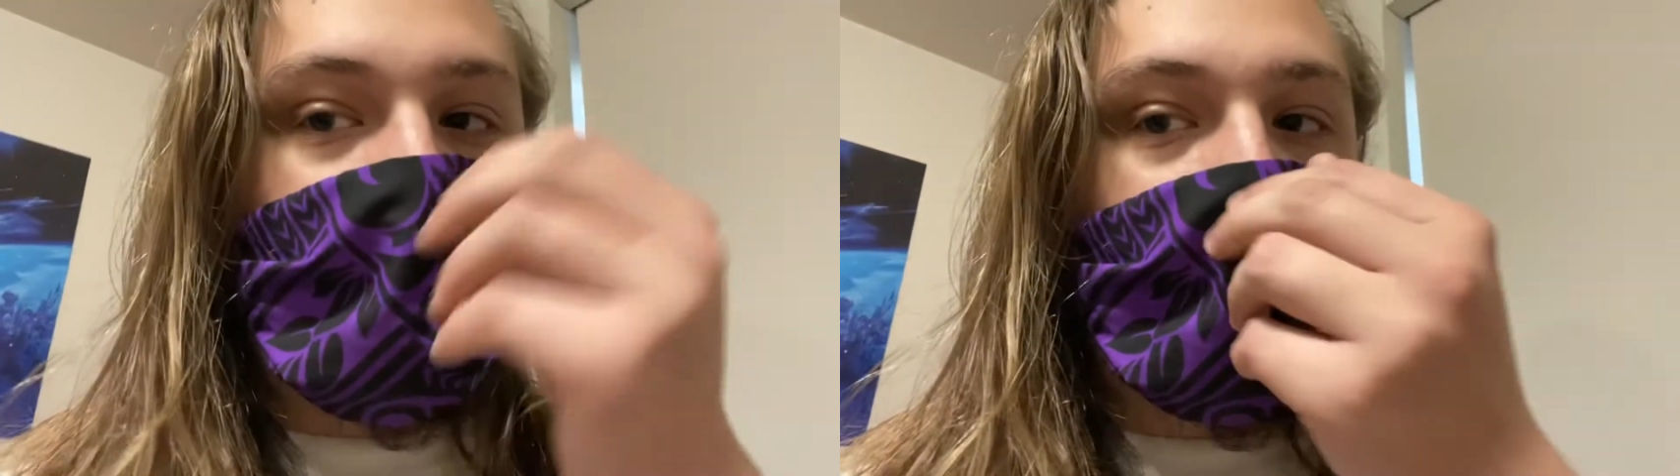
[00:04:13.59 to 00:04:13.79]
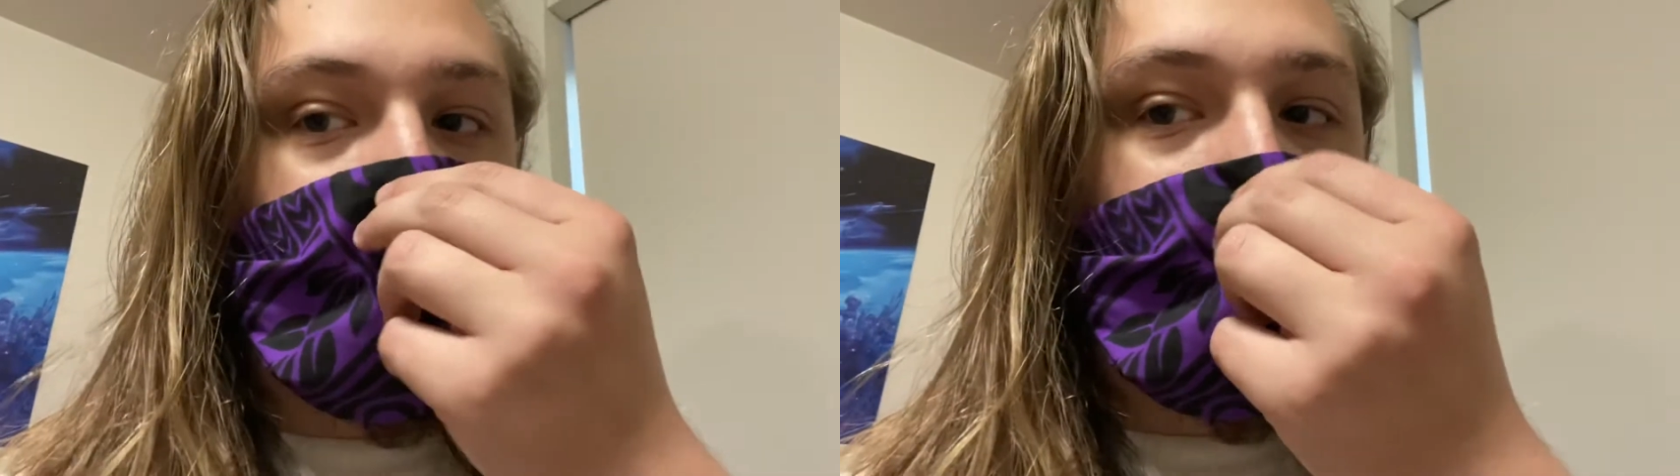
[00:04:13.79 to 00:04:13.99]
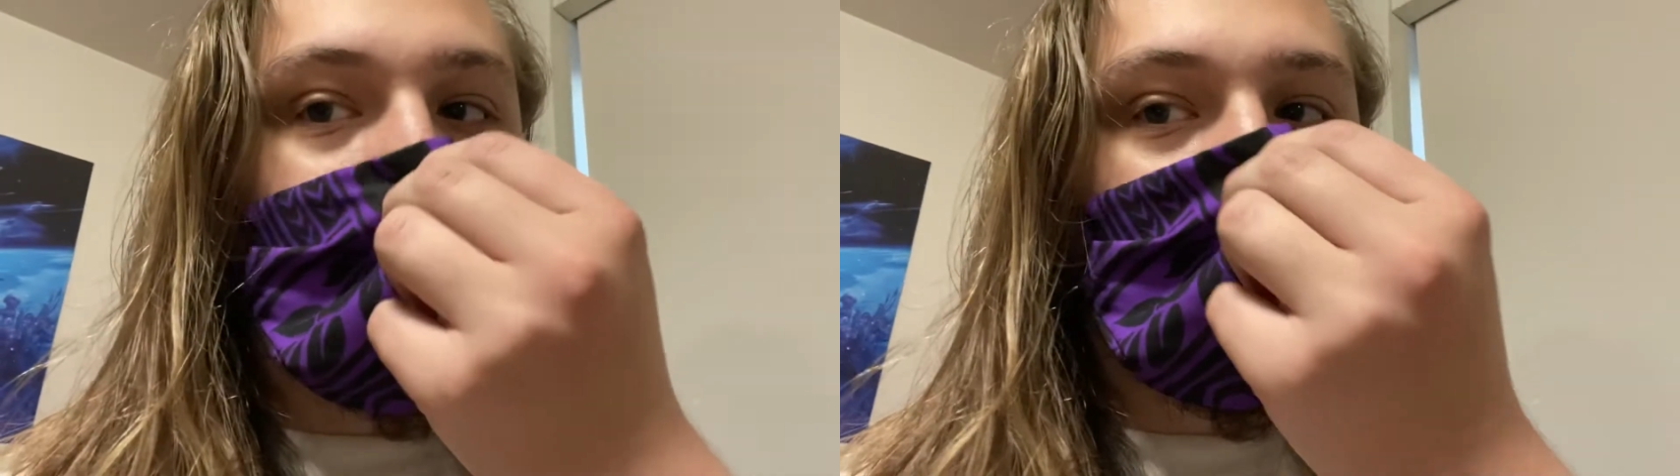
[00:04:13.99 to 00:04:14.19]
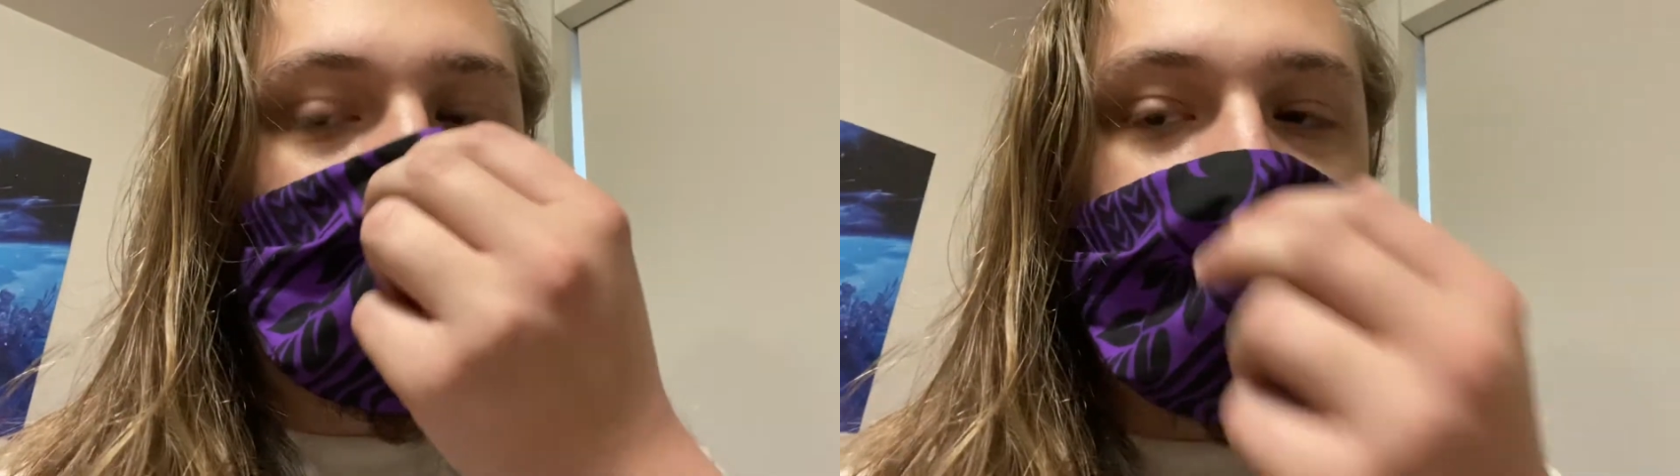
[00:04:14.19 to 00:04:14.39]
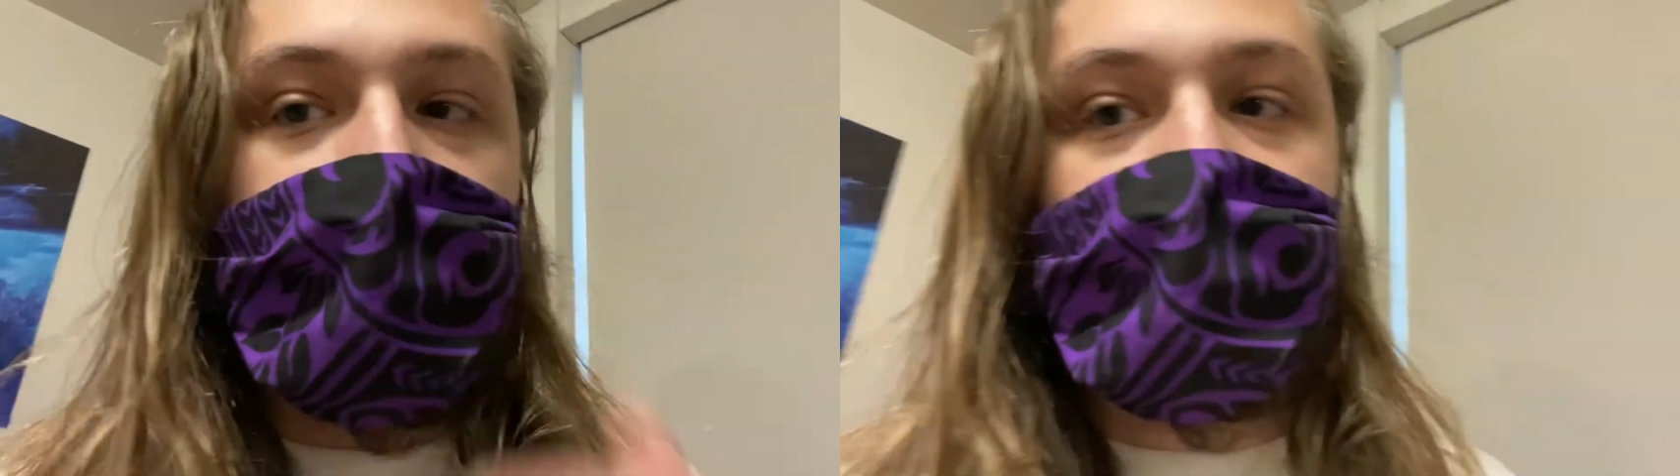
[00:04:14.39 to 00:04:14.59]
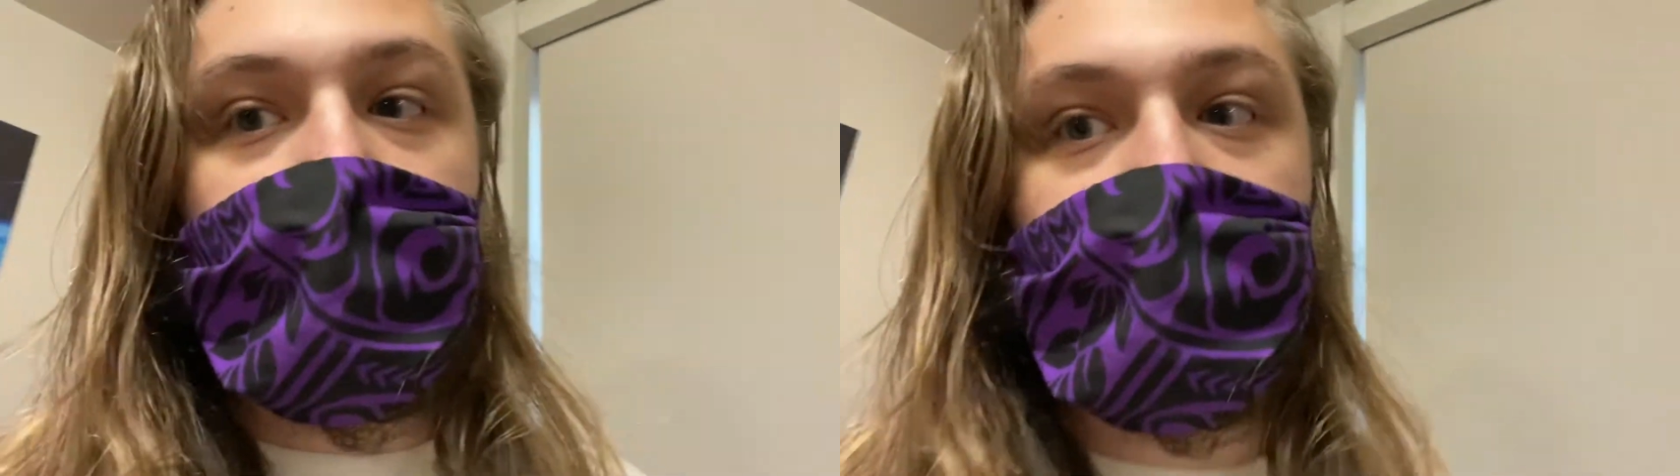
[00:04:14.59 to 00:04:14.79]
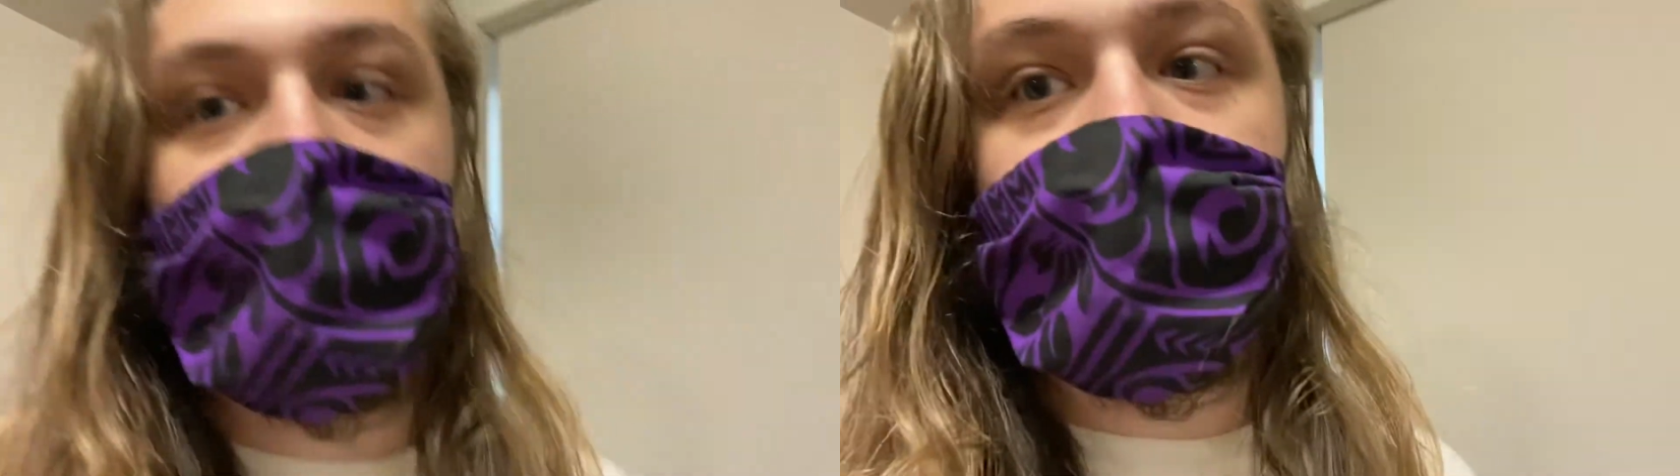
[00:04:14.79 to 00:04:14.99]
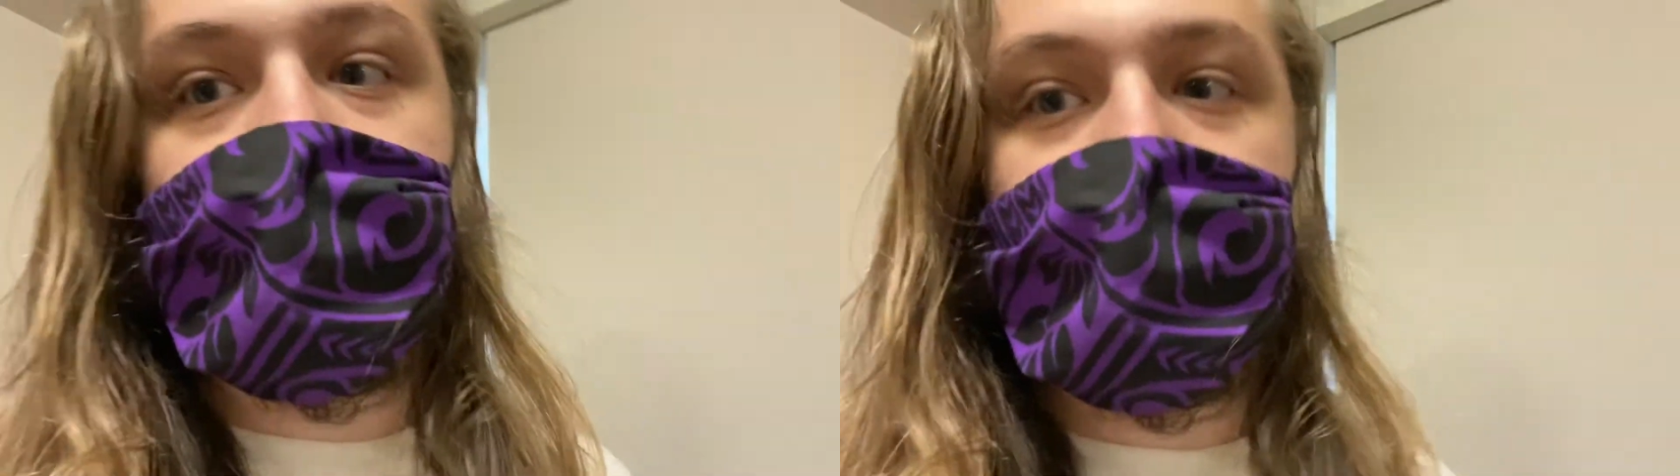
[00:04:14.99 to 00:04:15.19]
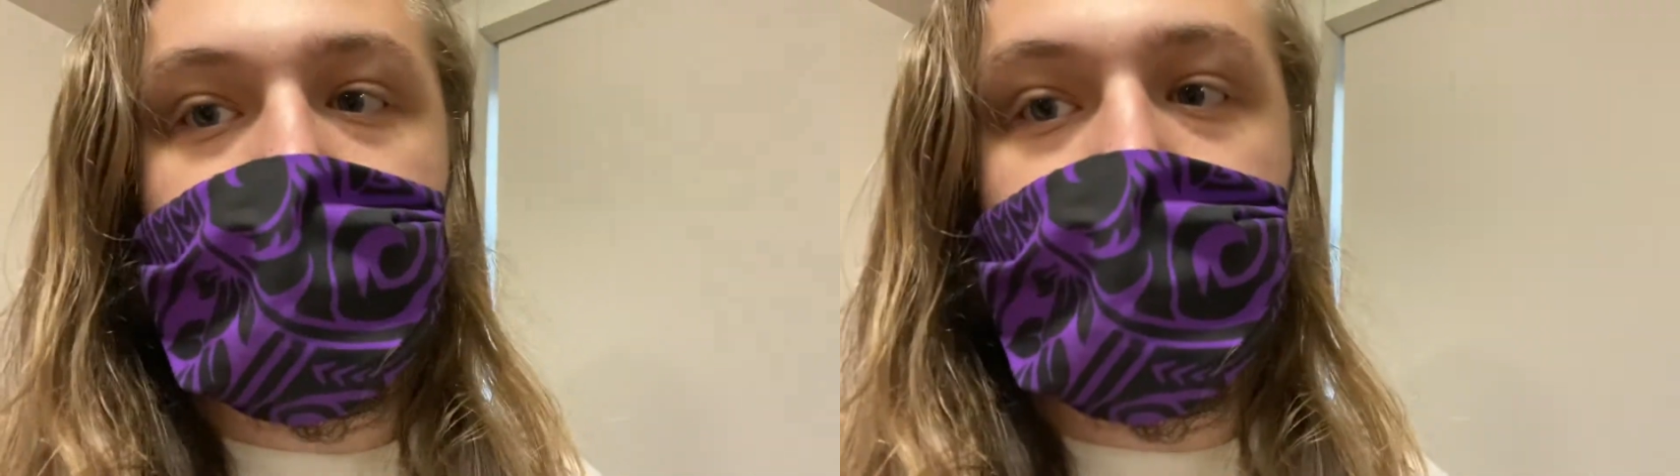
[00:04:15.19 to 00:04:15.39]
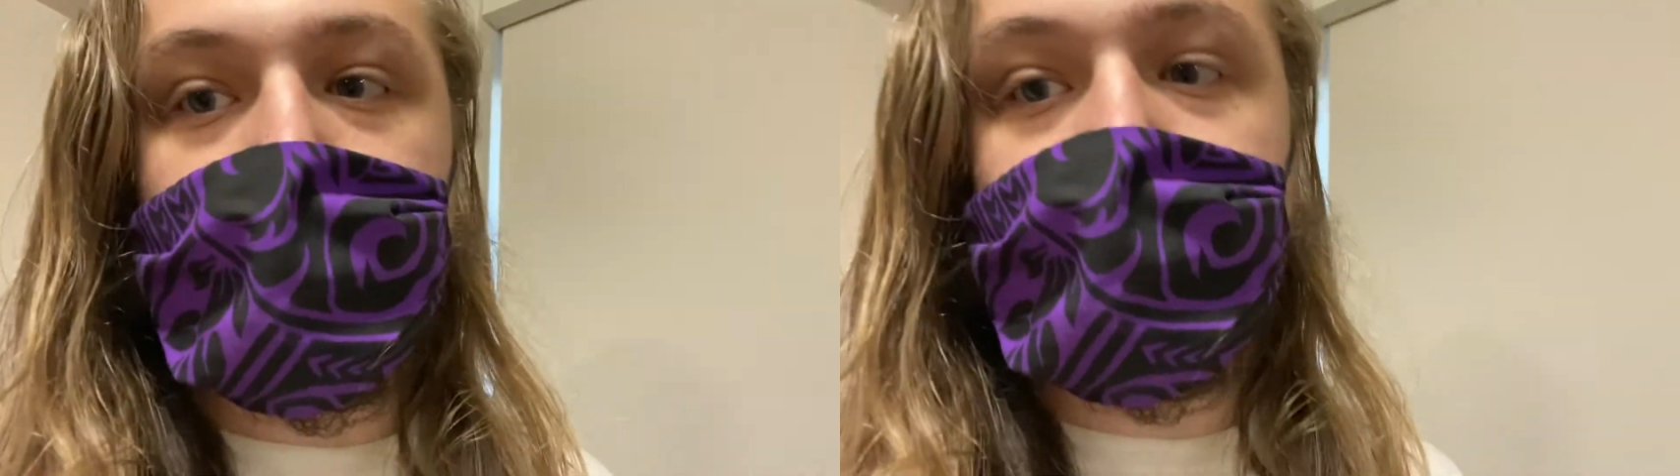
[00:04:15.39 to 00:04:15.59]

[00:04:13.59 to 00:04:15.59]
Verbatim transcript: people for the next five days. So